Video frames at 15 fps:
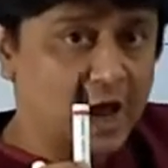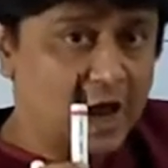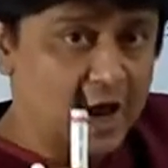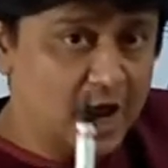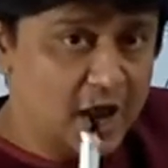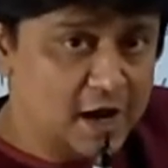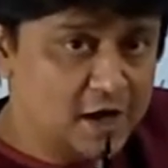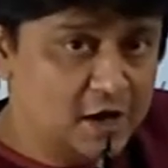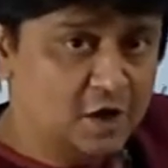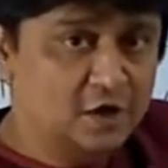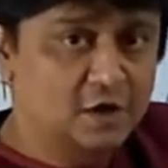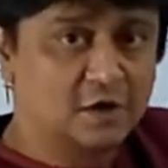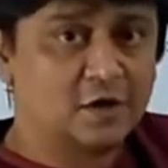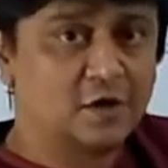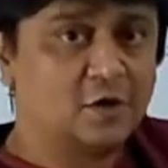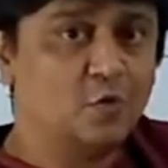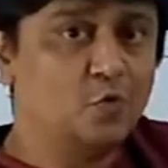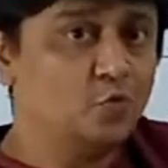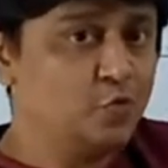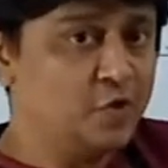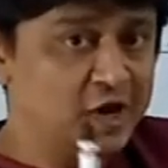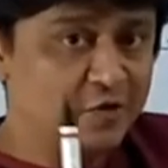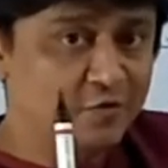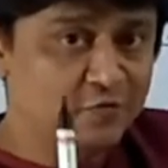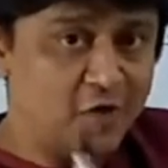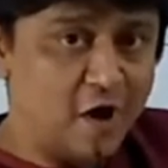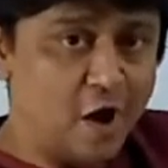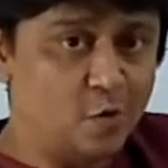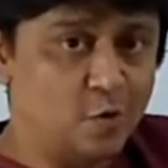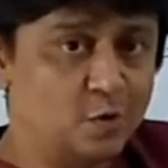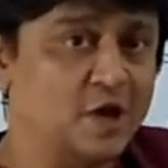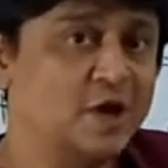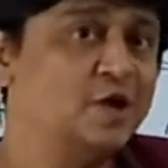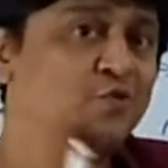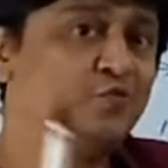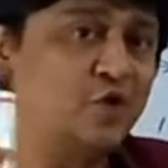And we found in